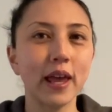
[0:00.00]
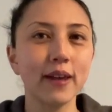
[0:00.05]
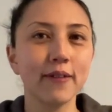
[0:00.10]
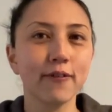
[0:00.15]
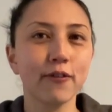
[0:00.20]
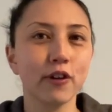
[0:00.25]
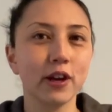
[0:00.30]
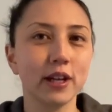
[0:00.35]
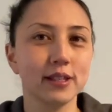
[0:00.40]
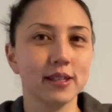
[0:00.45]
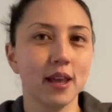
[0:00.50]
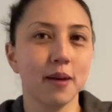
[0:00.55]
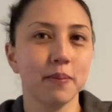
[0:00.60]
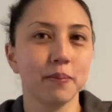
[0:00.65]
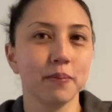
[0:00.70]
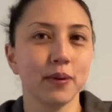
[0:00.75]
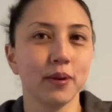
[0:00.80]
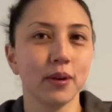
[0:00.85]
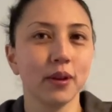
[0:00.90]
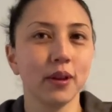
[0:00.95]
for
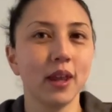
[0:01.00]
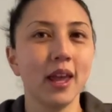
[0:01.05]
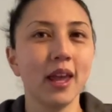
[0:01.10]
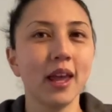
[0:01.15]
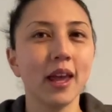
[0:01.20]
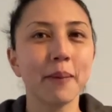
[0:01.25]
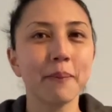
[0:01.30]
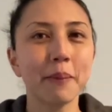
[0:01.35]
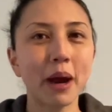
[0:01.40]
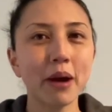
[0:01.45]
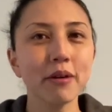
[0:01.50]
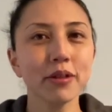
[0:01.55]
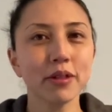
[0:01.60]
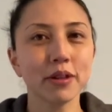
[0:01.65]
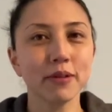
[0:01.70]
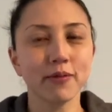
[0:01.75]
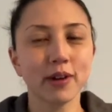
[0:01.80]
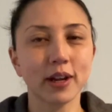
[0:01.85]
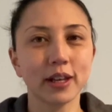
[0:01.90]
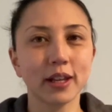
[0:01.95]
example, a
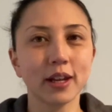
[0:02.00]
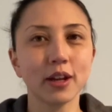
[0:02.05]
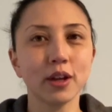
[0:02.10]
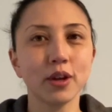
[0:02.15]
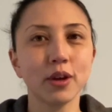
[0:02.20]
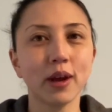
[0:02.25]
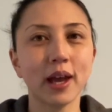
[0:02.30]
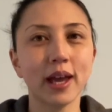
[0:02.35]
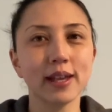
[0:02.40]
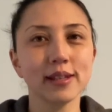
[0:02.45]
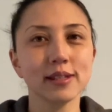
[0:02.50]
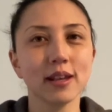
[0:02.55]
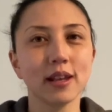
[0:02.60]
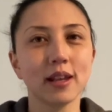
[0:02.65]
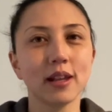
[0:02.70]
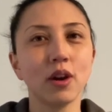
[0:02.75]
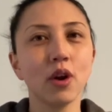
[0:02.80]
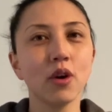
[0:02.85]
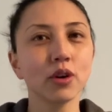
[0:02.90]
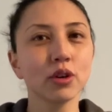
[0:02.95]
marathon runner who has a
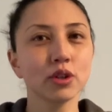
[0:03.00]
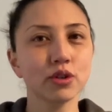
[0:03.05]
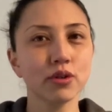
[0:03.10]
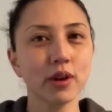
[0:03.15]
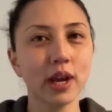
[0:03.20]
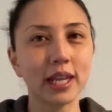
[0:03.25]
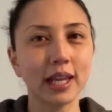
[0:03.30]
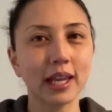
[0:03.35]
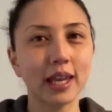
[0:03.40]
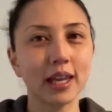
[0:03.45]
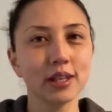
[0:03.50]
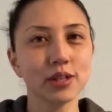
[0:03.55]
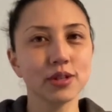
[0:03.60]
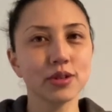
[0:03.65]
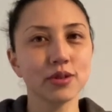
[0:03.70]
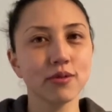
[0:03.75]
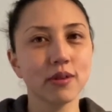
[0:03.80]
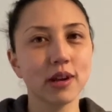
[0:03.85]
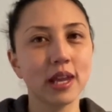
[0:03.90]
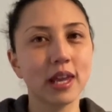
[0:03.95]
long training
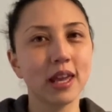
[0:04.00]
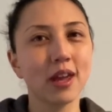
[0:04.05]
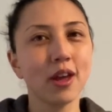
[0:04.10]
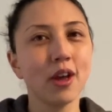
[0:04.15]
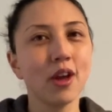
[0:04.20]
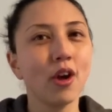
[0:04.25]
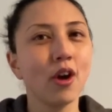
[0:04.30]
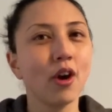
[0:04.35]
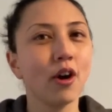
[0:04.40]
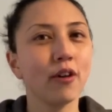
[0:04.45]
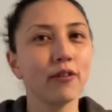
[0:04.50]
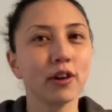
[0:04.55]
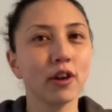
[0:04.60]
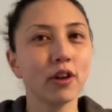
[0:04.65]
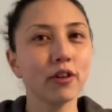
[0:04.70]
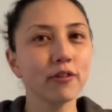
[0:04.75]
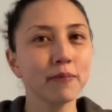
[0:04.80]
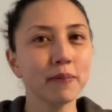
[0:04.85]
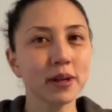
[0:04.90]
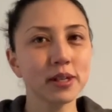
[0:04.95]
history of a
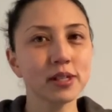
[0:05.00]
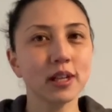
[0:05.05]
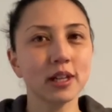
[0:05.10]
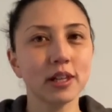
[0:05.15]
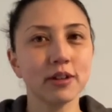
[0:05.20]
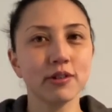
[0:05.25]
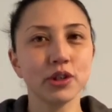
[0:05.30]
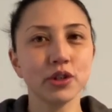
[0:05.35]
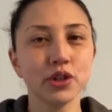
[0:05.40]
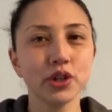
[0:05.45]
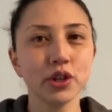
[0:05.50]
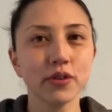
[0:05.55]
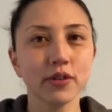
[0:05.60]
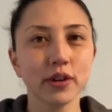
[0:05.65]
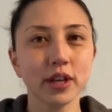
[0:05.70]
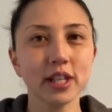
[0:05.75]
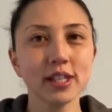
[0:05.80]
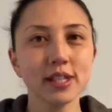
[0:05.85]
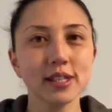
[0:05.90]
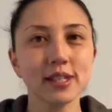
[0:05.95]
lot of muscular
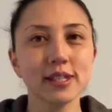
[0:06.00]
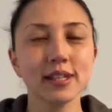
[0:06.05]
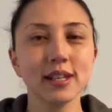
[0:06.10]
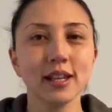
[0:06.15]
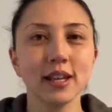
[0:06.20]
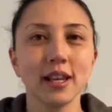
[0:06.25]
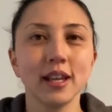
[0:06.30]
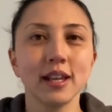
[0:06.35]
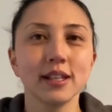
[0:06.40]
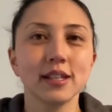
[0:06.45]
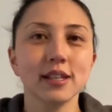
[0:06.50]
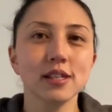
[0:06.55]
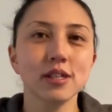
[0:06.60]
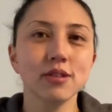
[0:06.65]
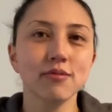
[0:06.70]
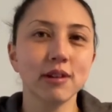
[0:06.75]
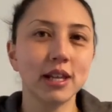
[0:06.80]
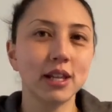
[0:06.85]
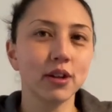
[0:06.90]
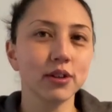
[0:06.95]
endurance does
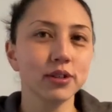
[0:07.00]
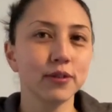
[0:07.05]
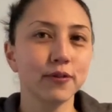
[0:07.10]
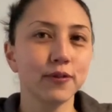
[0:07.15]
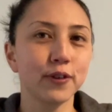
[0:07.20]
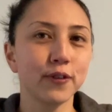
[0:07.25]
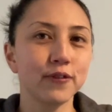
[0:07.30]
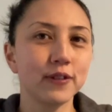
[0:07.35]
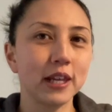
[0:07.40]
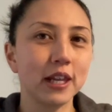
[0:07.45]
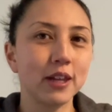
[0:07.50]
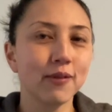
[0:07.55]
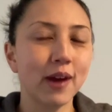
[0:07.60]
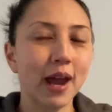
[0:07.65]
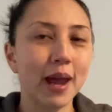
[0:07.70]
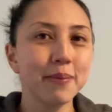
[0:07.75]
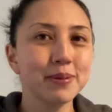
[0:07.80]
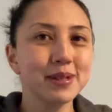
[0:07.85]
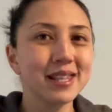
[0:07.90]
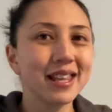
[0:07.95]
3 lots of 15
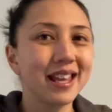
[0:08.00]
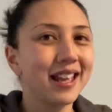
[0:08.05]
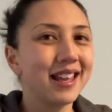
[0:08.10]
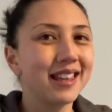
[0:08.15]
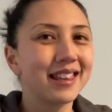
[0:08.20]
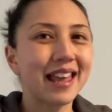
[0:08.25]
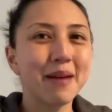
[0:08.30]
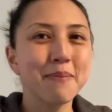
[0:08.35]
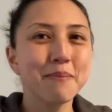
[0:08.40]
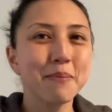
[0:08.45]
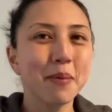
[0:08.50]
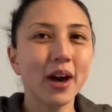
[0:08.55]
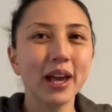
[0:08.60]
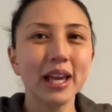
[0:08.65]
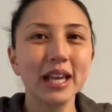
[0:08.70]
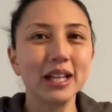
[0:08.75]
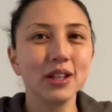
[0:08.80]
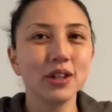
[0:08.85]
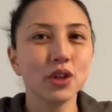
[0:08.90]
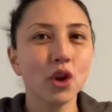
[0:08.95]
reps, that
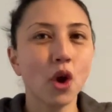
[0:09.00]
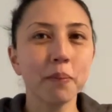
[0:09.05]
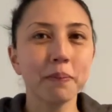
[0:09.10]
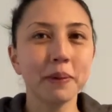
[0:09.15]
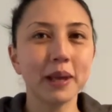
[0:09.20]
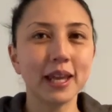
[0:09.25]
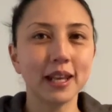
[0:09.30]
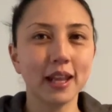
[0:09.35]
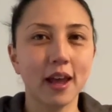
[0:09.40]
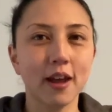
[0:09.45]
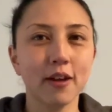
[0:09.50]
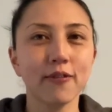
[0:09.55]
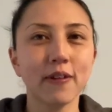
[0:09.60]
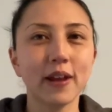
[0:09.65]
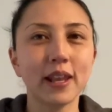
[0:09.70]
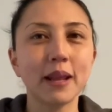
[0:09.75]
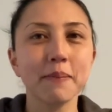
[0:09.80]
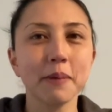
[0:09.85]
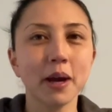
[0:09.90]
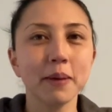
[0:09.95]
might not be enough and
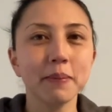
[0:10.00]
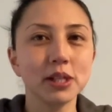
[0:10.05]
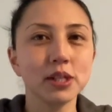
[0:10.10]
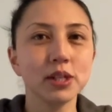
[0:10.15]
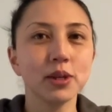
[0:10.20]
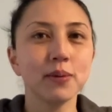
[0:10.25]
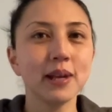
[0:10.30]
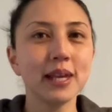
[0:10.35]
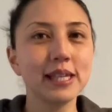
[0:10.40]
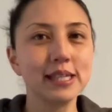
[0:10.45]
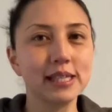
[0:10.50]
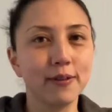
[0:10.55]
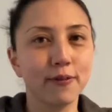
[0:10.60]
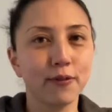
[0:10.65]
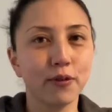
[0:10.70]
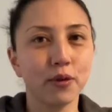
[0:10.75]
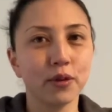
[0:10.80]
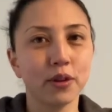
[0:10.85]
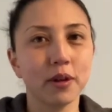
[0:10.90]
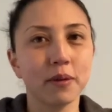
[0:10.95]
it might be too easy
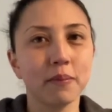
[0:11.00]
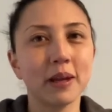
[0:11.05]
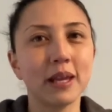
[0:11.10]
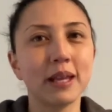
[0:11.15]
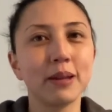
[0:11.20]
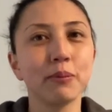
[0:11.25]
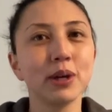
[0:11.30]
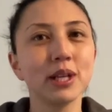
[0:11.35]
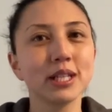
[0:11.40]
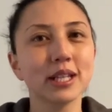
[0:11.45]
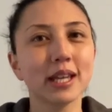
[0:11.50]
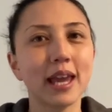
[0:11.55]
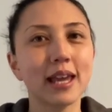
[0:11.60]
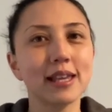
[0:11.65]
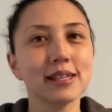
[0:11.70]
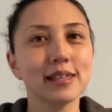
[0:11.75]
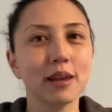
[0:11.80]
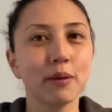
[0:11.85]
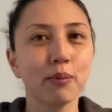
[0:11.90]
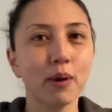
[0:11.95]
for them, in which
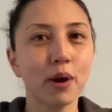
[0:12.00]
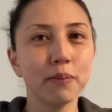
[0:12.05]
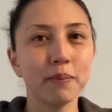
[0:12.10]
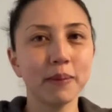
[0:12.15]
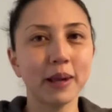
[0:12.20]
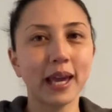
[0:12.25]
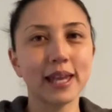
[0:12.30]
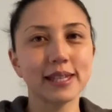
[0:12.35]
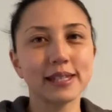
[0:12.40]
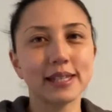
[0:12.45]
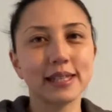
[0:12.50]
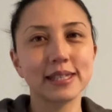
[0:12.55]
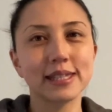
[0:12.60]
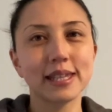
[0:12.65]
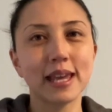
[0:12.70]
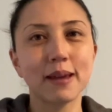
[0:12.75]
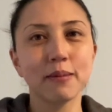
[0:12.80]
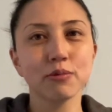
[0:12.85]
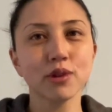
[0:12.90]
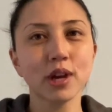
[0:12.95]
case they won't be getting the
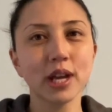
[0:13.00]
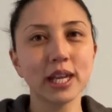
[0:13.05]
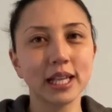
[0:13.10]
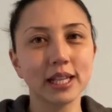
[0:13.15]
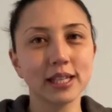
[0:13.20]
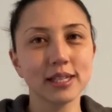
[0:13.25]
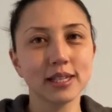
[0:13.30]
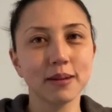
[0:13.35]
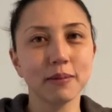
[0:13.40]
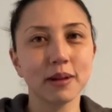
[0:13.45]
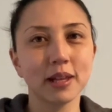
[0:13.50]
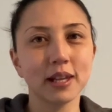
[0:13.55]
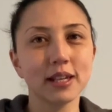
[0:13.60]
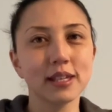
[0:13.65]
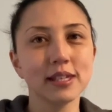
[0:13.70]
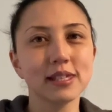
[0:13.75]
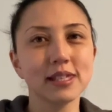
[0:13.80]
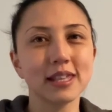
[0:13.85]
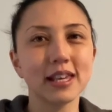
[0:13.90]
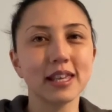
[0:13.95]
same training
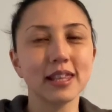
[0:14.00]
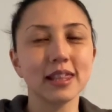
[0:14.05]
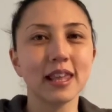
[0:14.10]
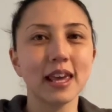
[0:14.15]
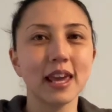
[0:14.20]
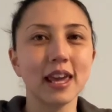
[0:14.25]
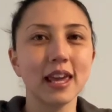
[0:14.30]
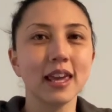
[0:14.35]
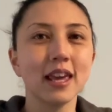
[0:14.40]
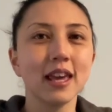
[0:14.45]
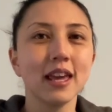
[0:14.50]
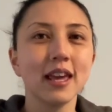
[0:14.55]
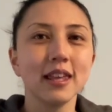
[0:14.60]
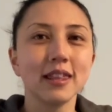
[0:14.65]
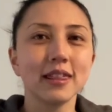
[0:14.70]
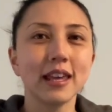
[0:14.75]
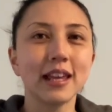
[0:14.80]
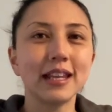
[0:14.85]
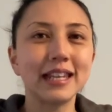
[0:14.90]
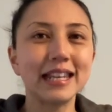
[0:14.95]
stimulus that they
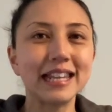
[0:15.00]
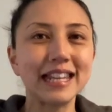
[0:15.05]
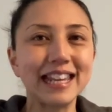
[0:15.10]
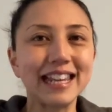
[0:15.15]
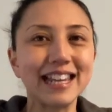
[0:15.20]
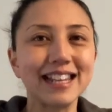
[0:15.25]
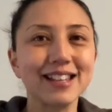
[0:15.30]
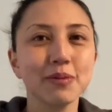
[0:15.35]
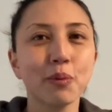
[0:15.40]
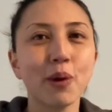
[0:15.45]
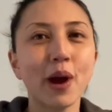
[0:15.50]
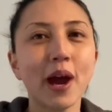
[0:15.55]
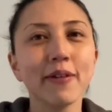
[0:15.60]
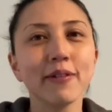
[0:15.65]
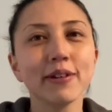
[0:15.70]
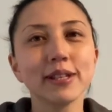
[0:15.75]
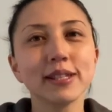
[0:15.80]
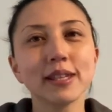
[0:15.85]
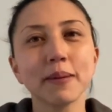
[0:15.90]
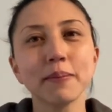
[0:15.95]
need.
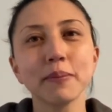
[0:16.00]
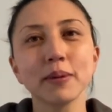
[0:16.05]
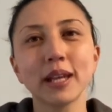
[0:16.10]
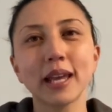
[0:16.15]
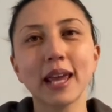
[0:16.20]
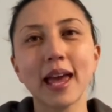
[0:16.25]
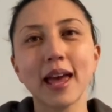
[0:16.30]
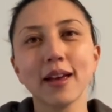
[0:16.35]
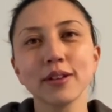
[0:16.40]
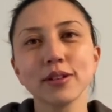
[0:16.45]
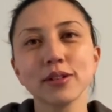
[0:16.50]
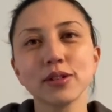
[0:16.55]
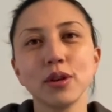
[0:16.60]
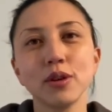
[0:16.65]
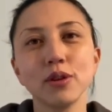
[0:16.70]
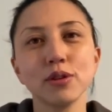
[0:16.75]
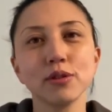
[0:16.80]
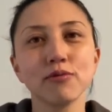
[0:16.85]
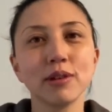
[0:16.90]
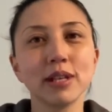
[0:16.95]
Whereas somebody else
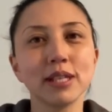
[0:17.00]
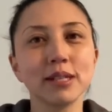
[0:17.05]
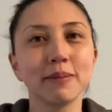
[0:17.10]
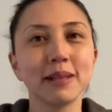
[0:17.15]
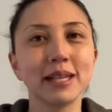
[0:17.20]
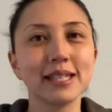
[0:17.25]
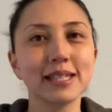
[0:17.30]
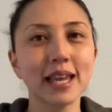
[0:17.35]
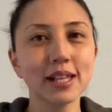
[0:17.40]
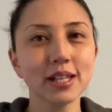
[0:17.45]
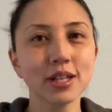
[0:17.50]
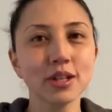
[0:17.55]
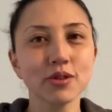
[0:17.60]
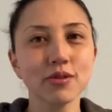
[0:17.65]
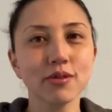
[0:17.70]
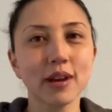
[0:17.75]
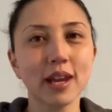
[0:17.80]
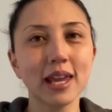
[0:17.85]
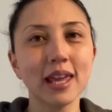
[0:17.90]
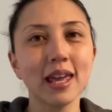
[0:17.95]
who's reasonably
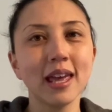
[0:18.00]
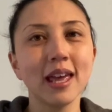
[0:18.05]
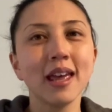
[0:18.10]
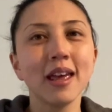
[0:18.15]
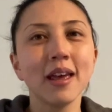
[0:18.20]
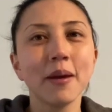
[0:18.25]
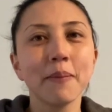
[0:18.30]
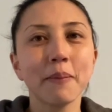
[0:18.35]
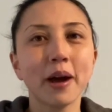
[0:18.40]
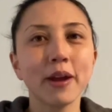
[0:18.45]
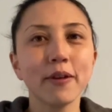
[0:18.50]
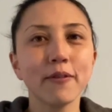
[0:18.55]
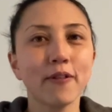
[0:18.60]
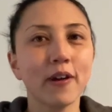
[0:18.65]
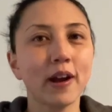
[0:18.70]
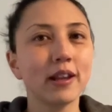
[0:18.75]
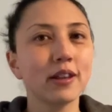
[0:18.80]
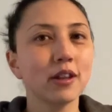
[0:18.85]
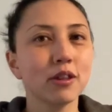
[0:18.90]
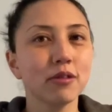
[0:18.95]
sedentary might
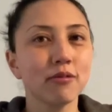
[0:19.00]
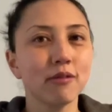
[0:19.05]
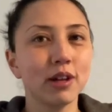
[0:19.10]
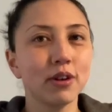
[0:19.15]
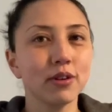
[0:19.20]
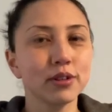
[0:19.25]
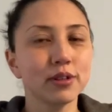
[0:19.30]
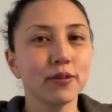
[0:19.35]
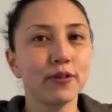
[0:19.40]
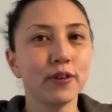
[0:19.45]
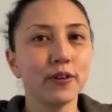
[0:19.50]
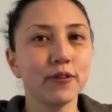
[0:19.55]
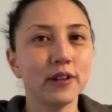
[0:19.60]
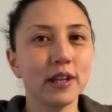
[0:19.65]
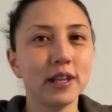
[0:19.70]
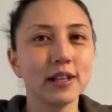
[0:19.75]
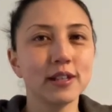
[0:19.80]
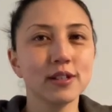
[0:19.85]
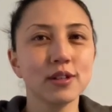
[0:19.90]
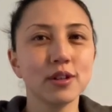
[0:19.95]
find that 3 lots of
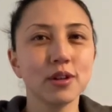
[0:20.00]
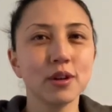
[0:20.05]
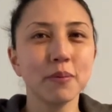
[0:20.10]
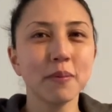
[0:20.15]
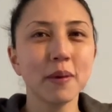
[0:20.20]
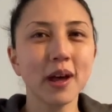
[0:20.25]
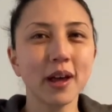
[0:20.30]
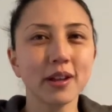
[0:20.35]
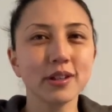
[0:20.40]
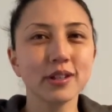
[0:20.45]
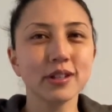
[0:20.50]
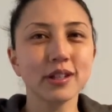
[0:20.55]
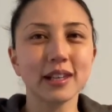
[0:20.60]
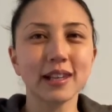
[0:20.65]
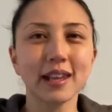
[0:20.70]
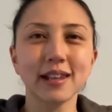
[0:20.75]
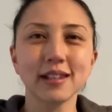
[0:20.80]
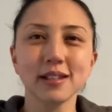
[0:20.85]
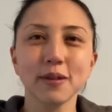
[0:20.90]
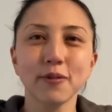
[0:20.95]
15 is too much and
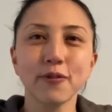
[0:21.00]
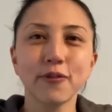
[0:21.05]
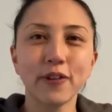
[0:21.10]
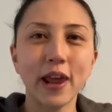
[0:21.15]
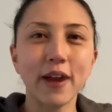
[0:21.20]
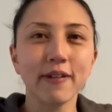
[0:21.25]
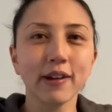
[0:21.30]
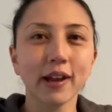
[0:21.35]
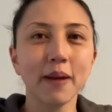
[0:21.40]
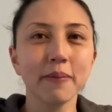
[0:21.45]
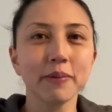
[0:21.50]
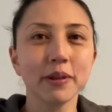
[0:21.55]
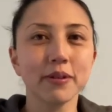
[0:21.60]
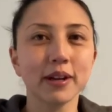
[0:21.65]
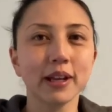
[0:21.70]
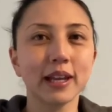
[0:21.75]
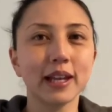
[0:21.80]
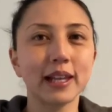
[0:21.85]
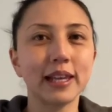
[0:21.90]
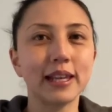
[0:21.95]
end up flaring up their
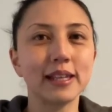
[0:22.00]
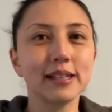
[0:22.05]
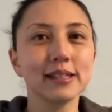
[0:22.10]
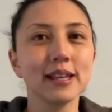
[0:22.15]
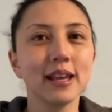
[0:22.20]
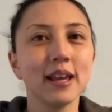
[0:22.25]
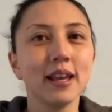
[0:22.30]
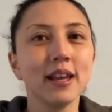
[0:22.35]
Achilles.